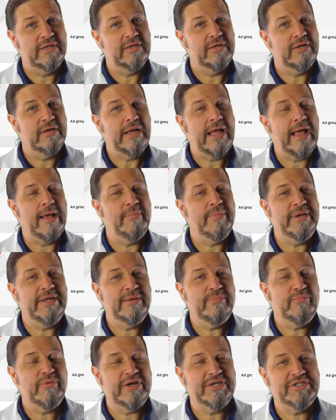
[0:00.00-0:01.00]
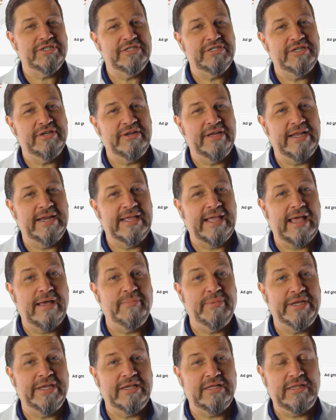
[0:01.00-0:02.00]
how many impressions they're getting, how
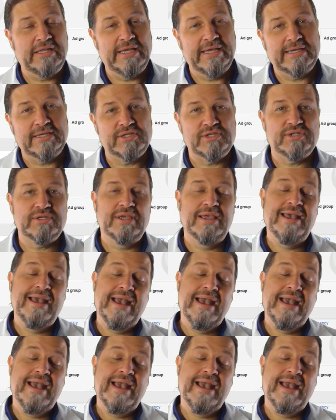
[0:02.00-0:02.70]
many clicks,